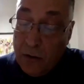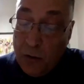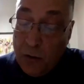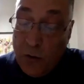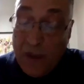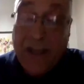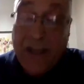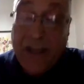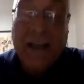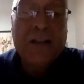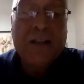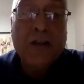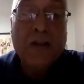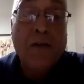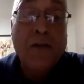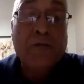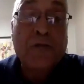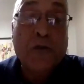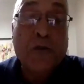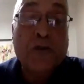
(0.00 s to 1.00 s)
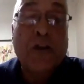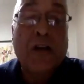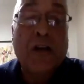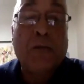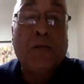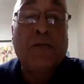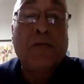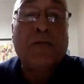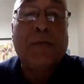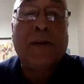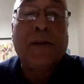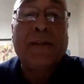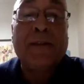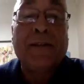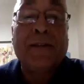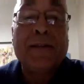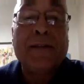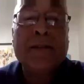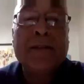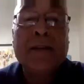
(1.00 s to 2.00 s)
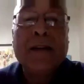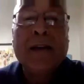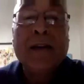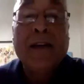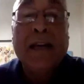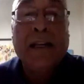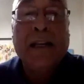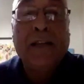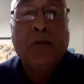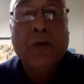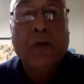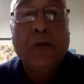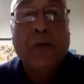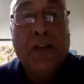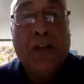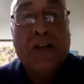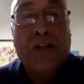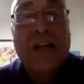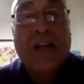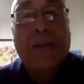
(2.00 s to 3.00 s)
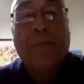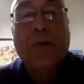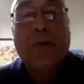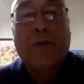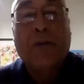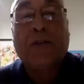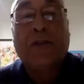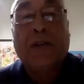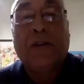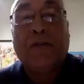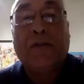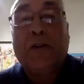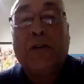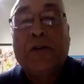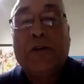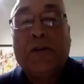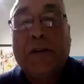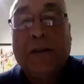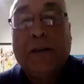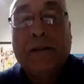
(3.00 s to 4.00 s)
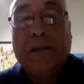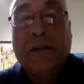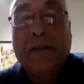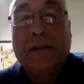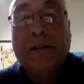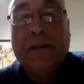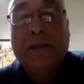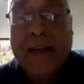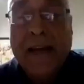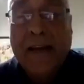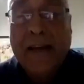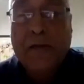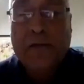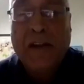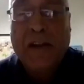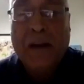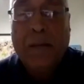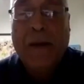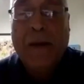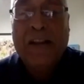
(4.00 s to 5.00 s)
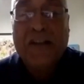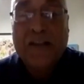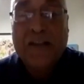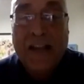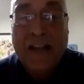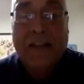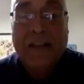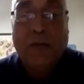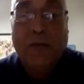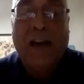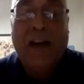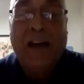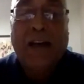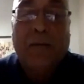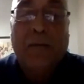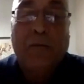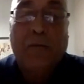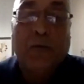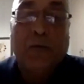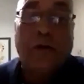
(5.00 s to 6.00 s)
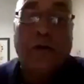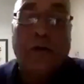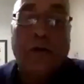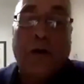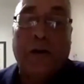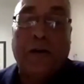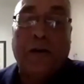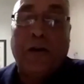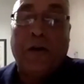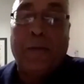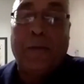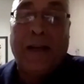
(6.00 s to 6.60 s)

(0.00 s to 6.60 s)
the weakness of social movement in Tunisia post-revolution. Thank you very much and welcome to your